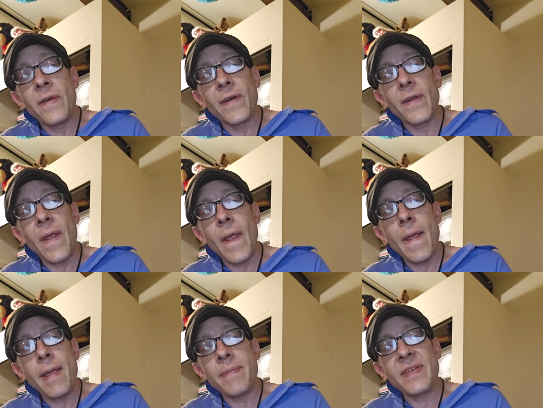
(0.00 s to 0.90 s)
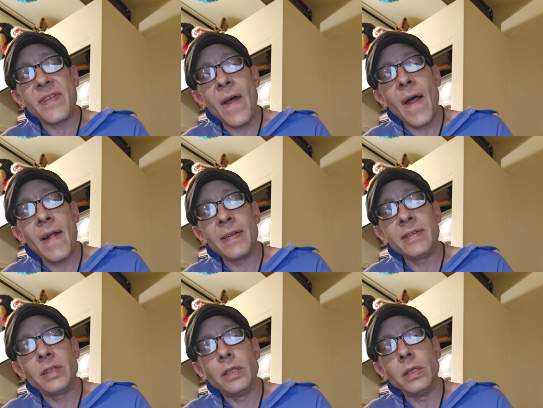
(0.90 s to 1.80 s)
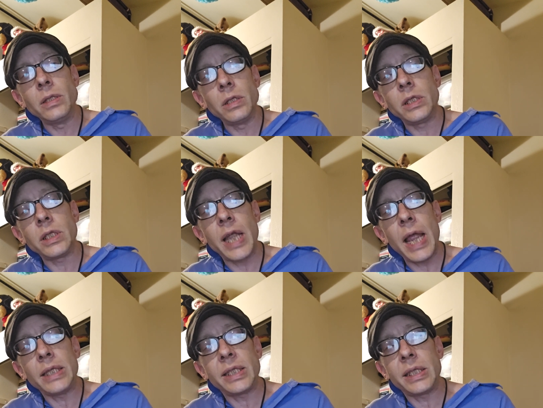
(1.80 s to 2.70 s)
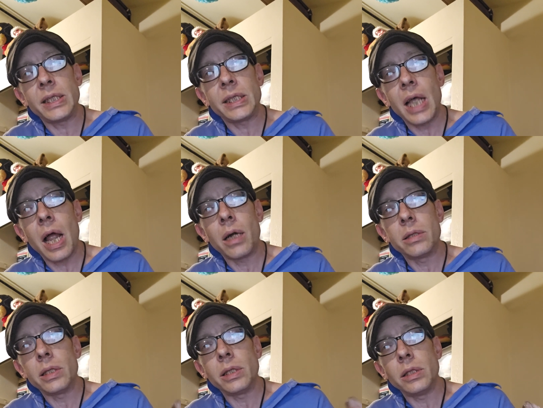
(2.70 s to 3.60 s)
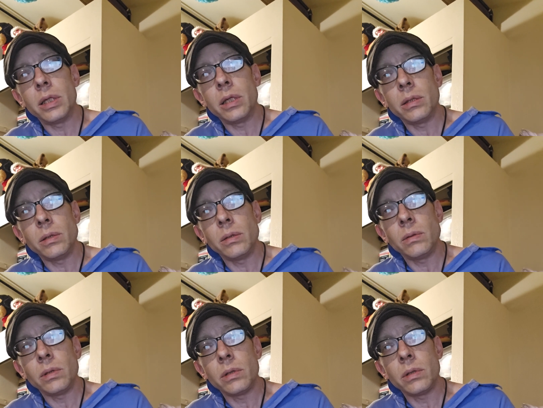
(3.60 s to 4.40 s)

Entertain came solitude in cases are unknown.